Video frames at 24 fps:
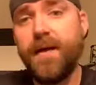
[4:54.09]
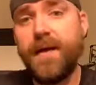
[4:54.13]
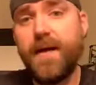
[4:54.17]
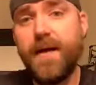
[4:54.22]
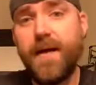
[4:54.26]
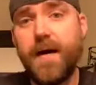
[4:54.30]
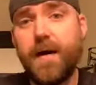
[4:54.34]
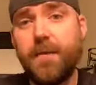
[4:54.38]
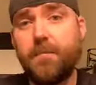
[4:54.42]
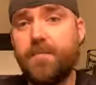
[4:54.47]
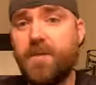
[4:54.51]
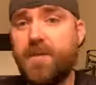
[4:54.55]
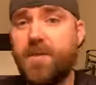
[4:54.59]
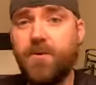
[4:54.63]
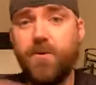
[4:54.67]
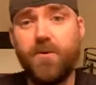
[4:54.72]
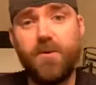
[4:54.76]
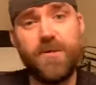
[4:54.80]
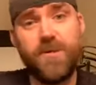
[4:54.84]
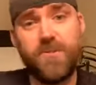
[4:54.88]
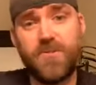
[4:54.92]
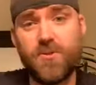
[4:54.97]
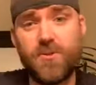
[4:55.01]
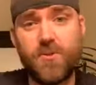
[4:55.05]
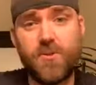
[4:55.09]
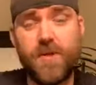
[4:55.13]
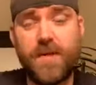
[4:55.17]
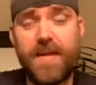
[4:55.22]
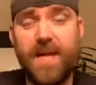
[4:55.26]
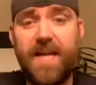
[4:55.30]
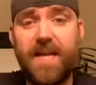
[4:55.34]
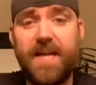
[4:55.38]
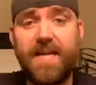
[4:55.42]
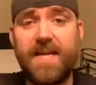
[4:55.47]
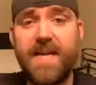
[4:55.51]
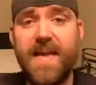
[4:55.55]
Kira doesn't drink
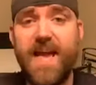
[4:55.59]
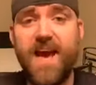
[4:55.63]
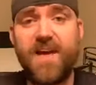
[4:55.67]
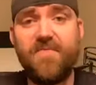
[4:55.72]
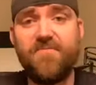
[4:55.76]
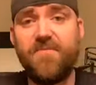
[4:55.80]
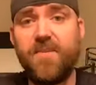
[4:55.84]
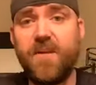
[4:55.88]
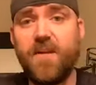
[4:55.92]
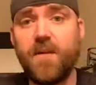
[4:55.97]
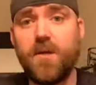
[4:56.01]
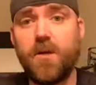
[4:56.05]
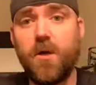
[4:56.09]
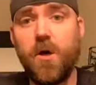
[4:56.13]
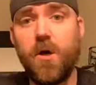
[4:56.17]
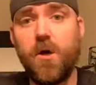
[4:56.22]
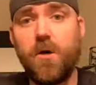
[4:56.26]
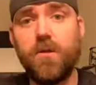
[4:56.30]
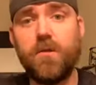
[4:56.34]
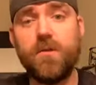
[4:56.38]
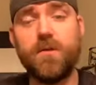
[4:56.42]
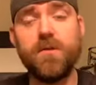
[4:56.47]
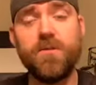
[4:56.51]
any caffeine at all,